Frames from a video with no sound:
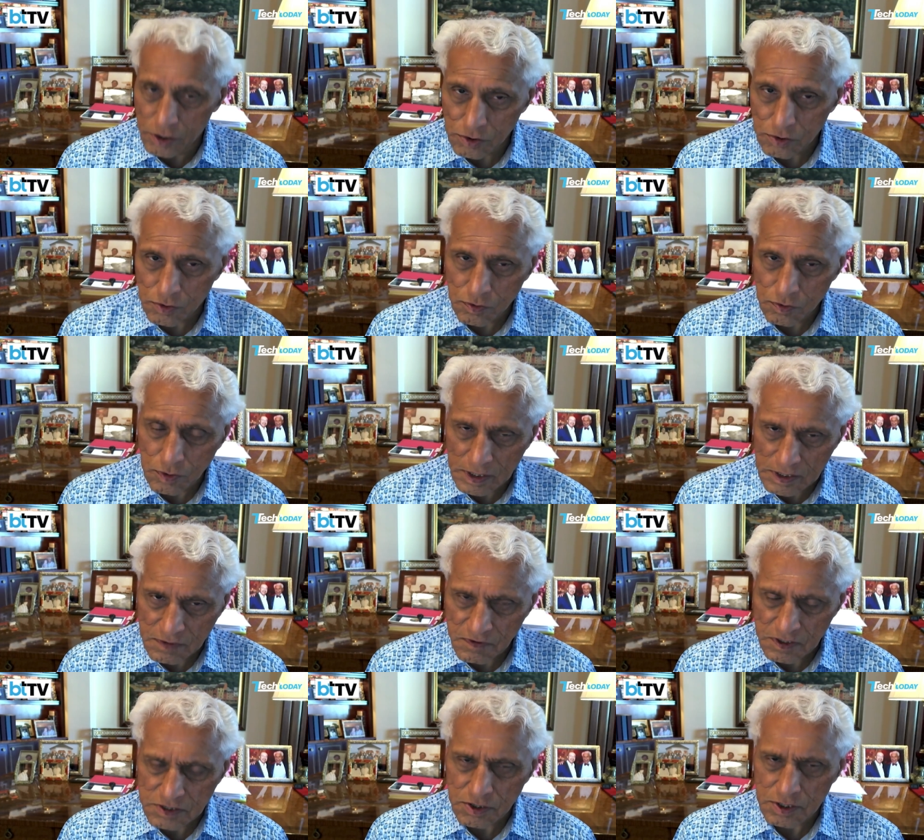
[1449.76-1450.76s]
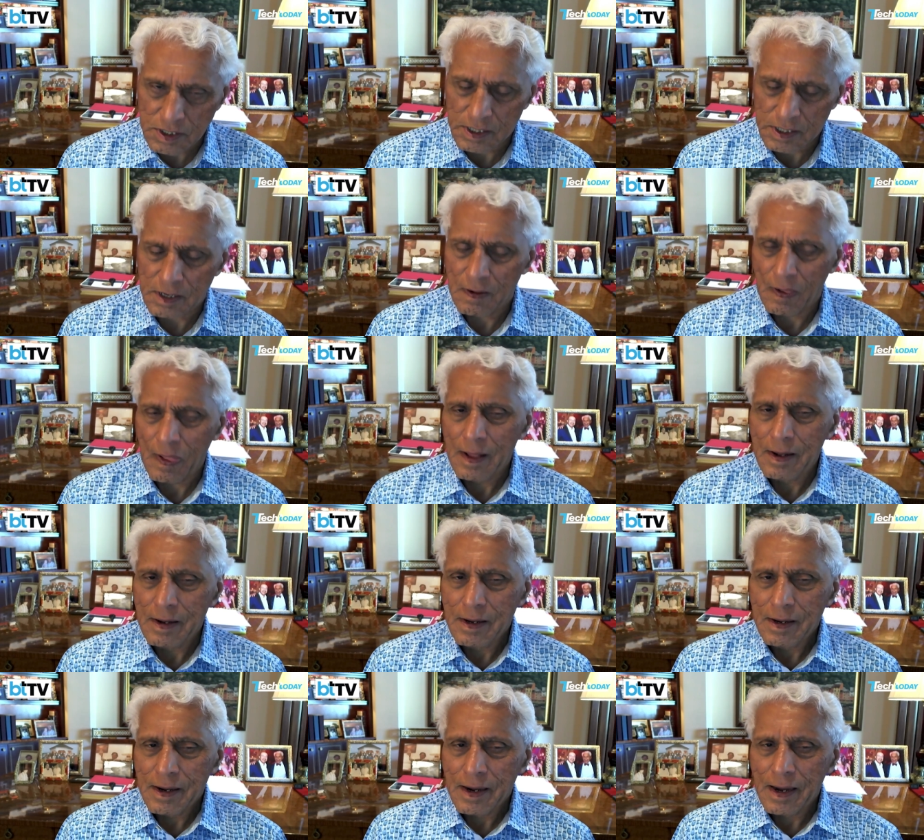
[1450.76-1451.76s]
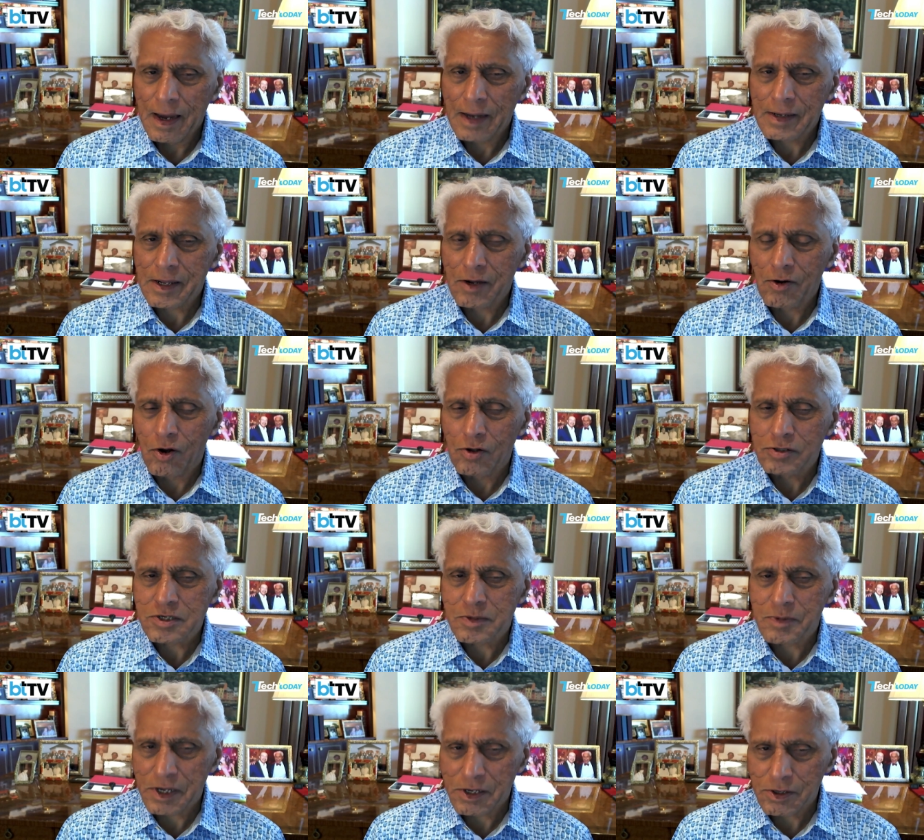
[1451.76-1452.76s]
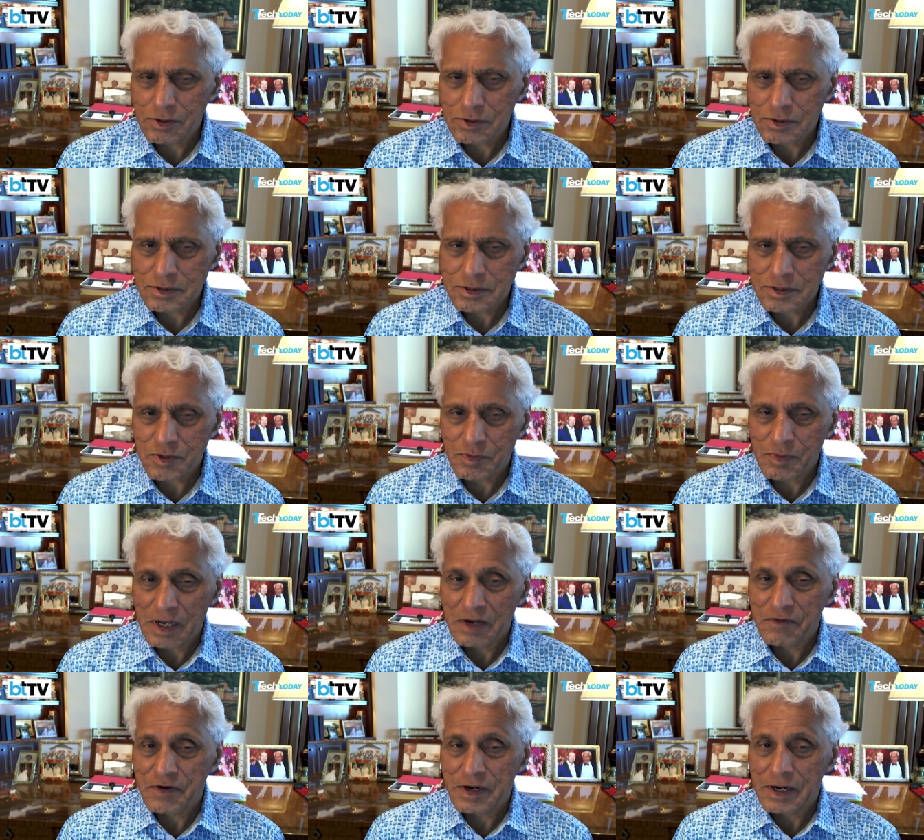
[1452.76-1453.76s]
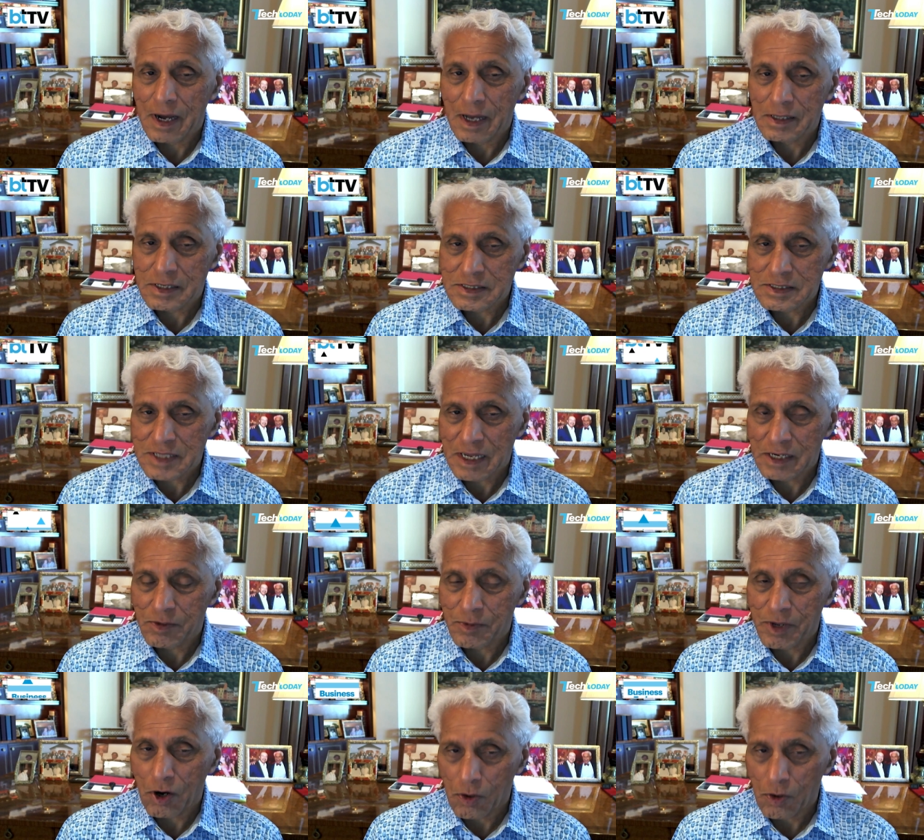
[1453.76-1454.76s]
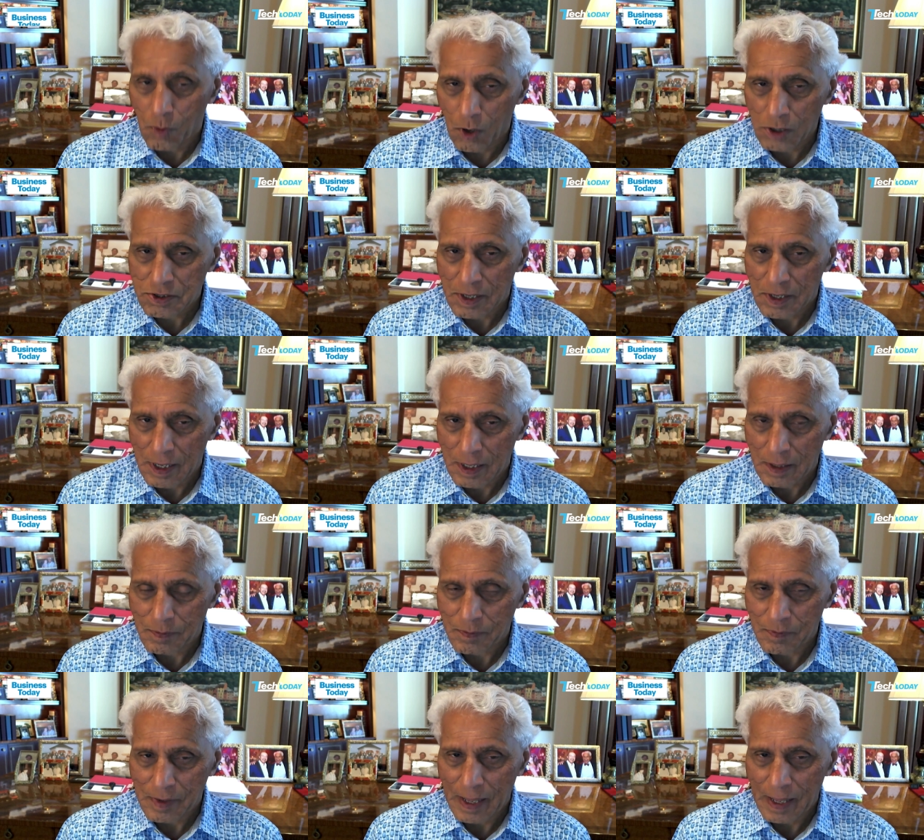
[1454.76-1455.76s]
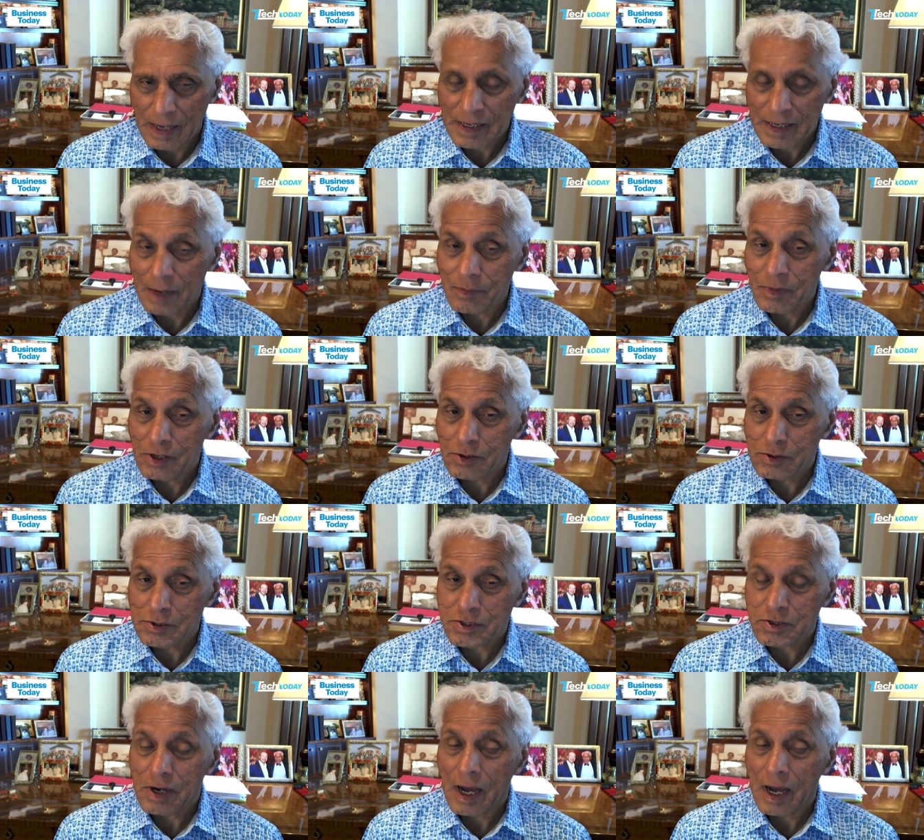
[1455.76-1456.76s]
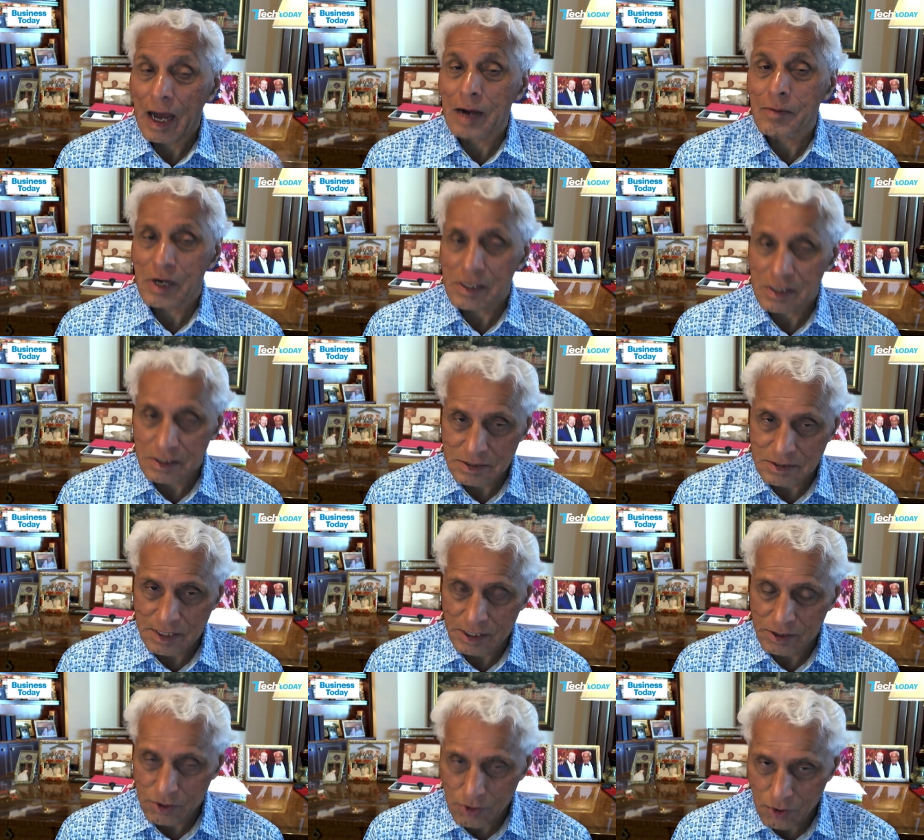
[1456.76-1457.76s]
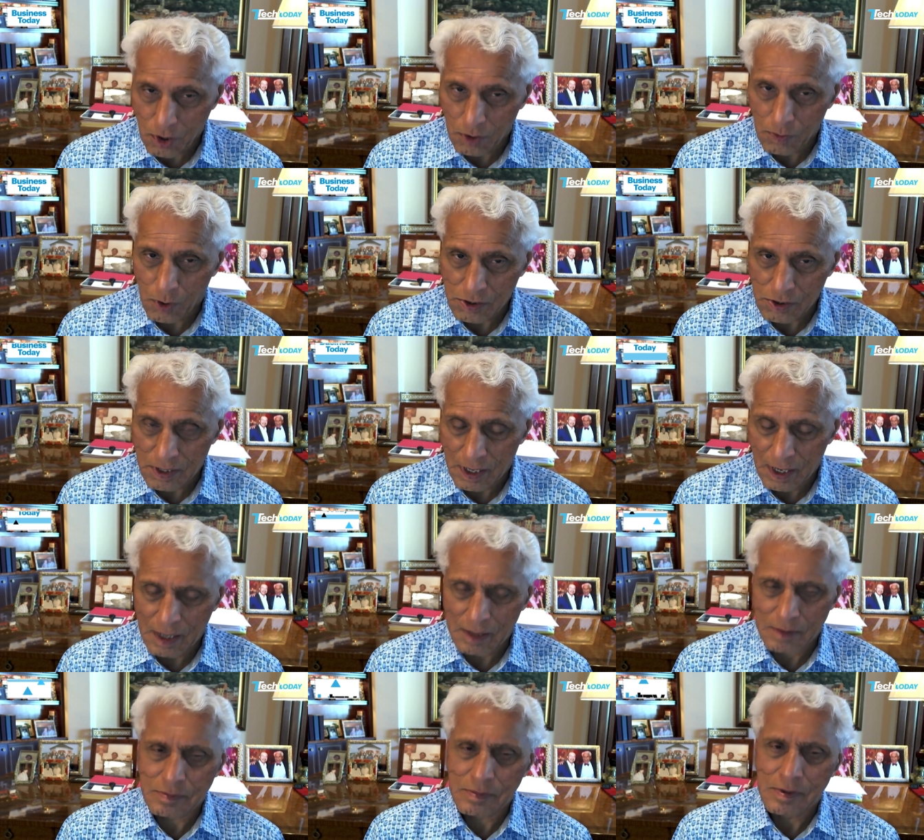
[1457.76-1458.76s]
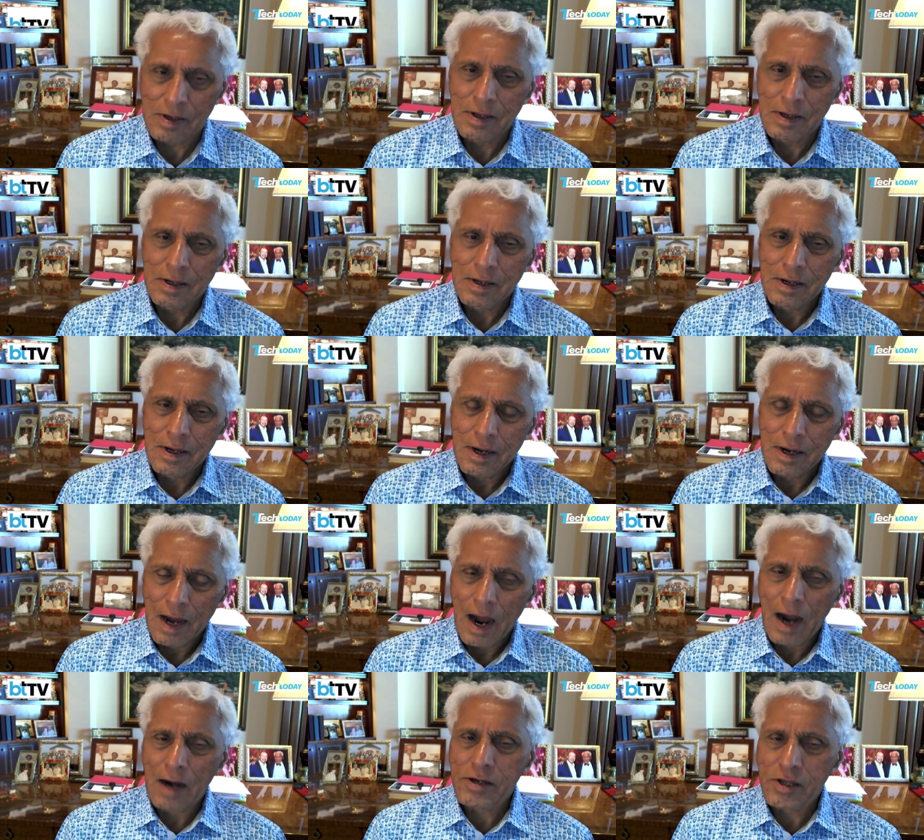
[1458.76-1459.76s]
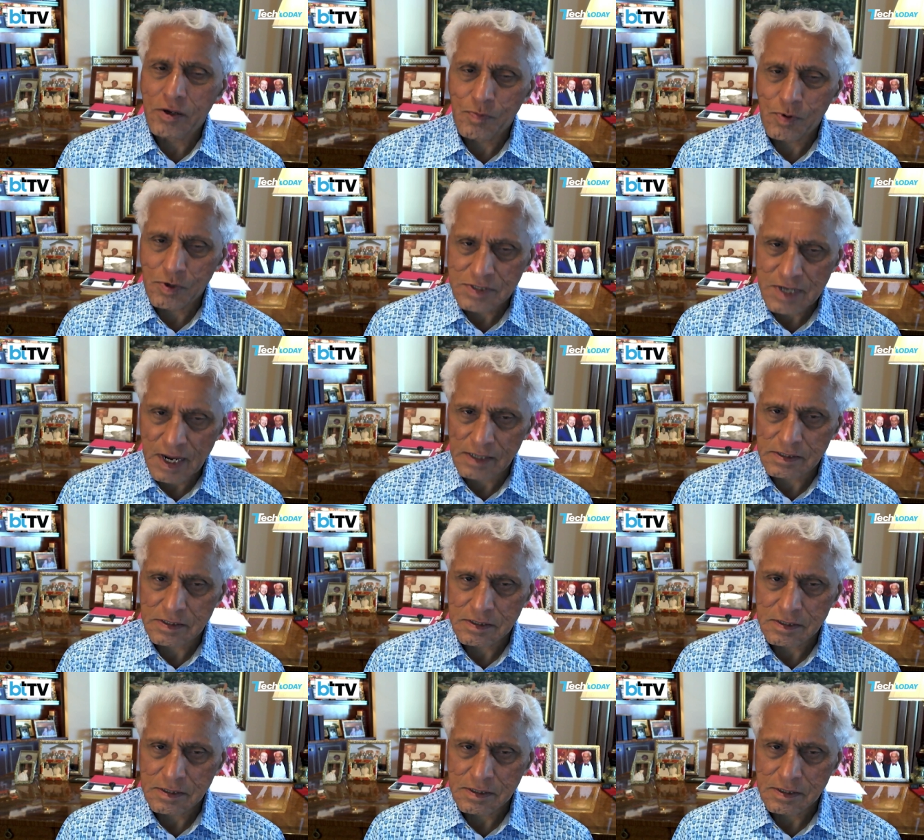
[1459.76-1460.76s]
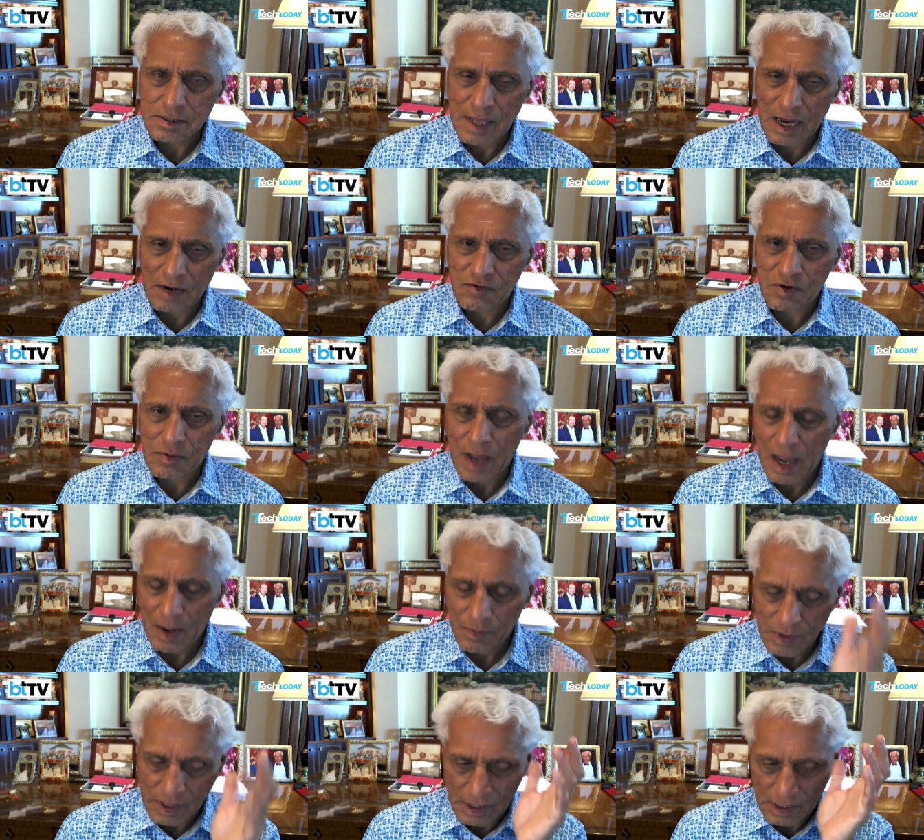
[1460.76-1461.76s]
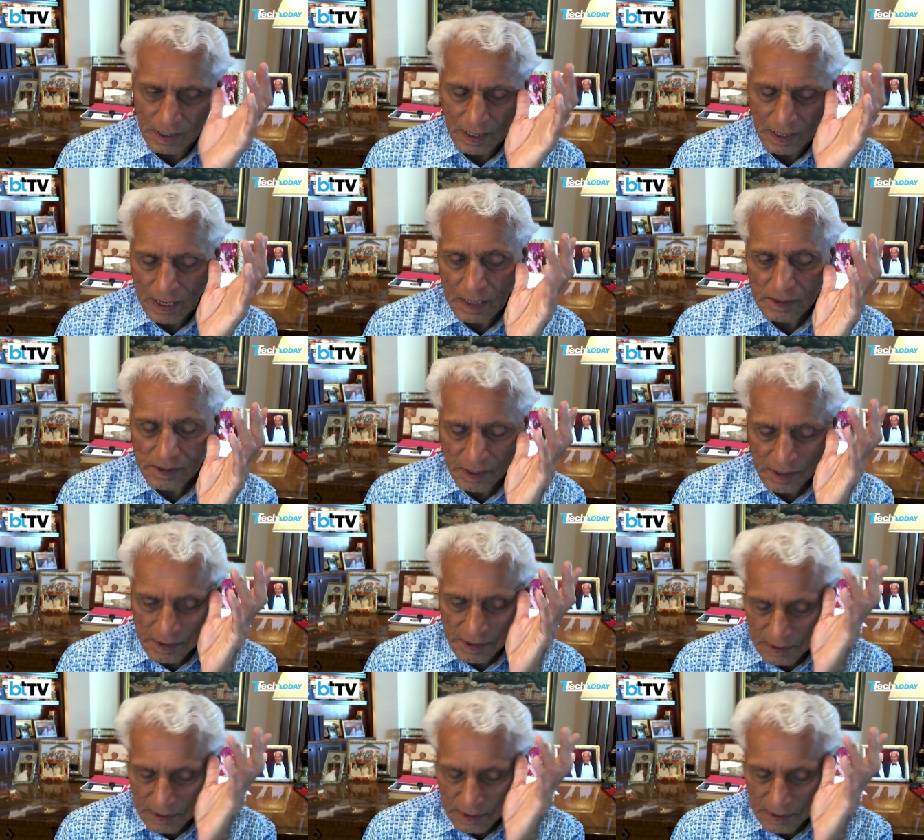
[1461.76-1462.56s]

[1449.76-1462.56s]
you individually, it can also be used to benefit others that you may not want to help, and it can be used to harm others that you do not want to harm. How do you protect that from happening? And I think